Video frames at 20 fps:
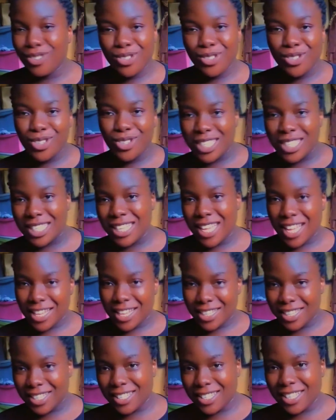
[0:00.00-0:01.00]
just
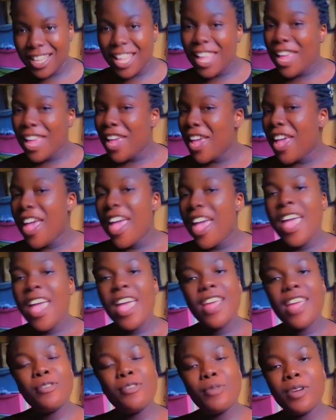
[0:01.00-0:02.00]
get it.
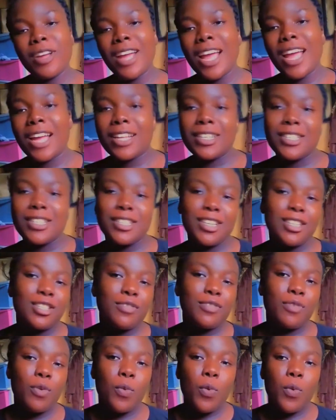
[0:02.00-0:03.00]
Anyway, guys, thanks
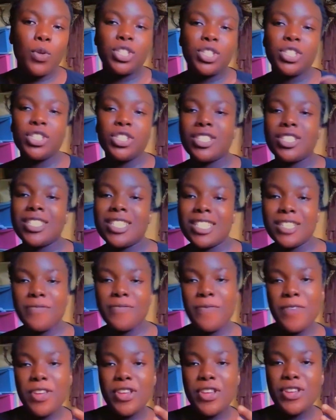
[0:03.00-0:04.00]
for watching this
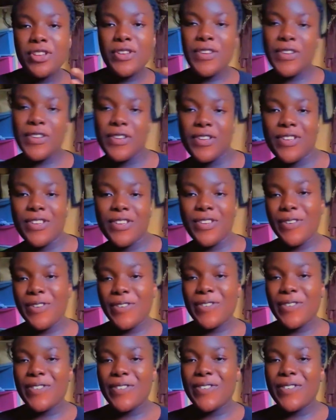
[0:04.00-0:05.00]

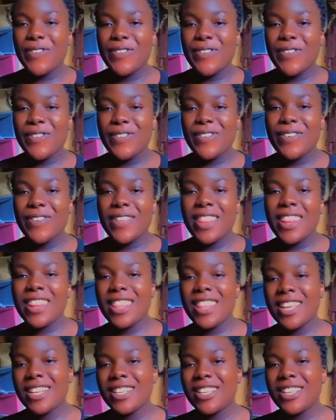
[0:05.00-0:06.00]
video.
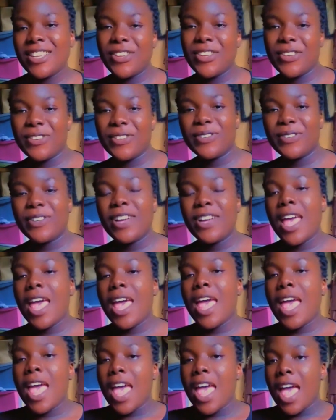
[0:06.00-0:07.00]
Thank you.
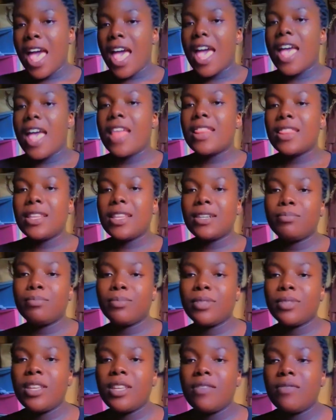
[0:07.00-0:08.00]
And
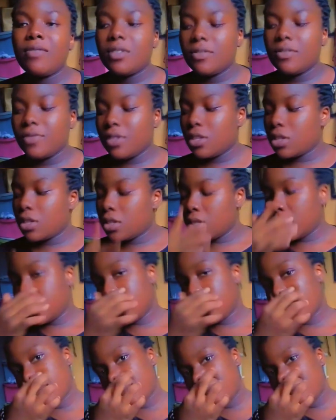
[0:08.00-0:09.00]
give those videos a
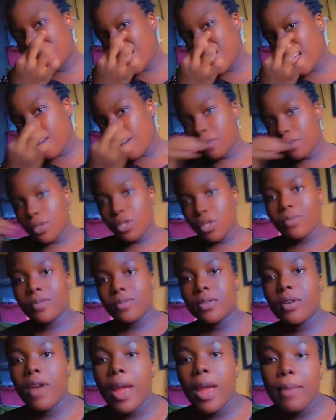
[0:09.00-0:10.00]
thumbs up.
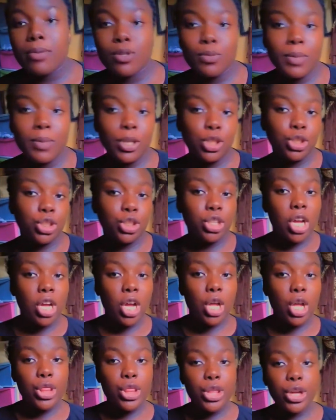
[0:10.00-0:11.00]
Subscribe to my
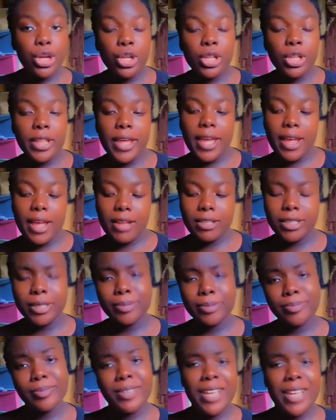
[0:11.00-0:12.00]
channel. And
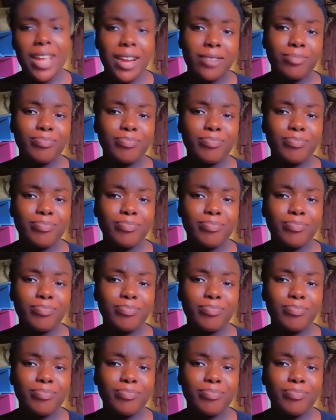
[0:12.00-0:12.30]
yeah,